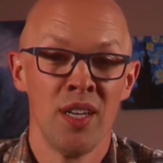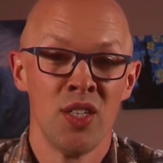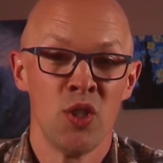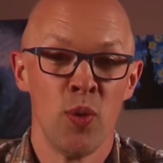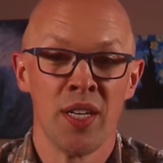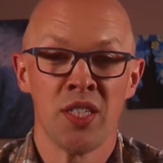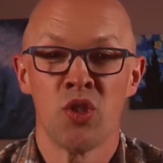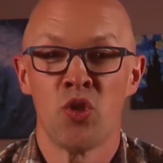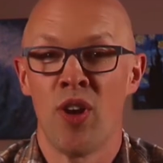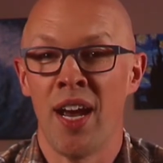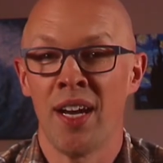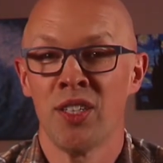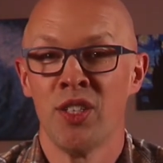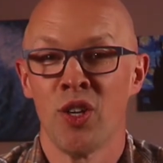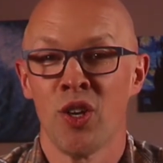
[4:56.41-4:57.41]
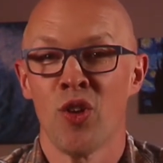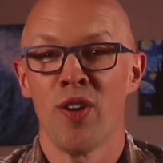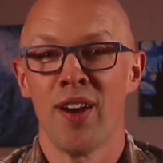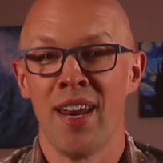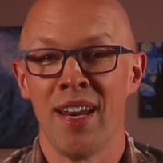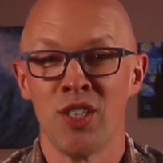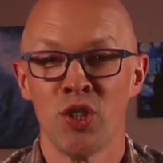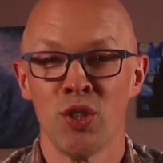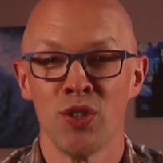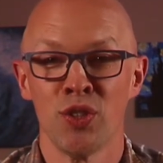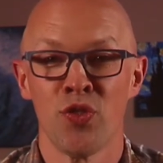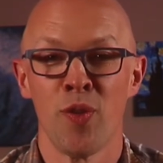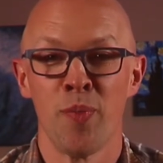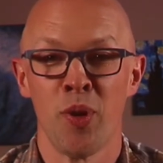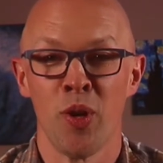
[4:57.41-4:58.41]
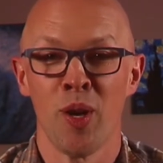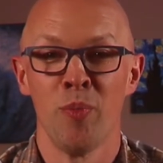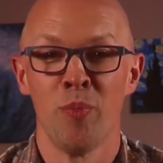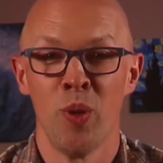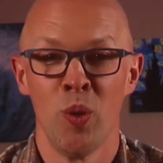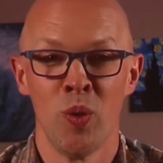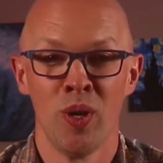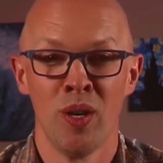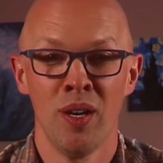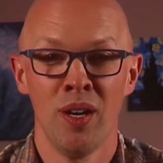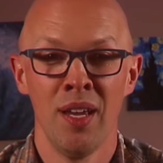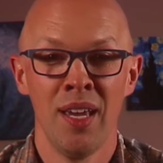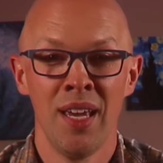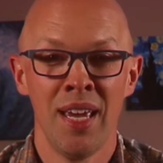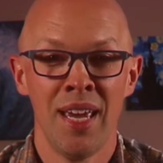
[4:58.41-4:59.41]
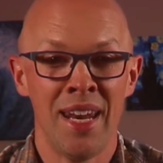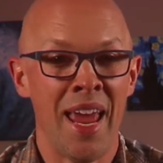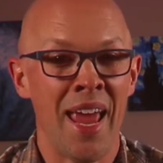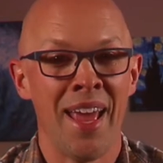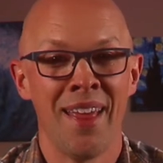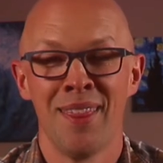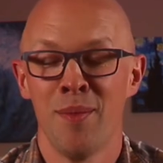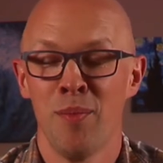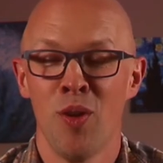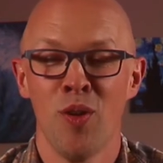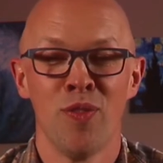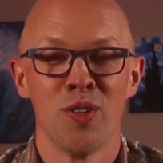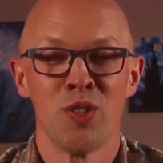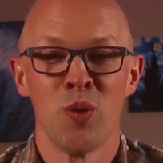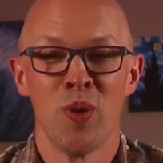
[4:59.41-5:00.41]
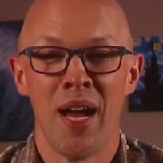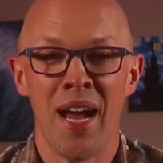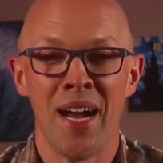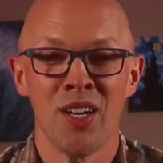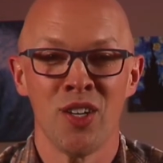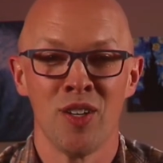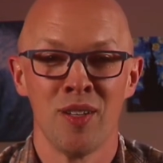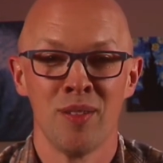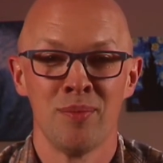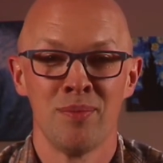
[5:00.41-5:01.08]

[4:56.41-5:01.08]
to extract your credentials from your computer and hand them over to a hacker.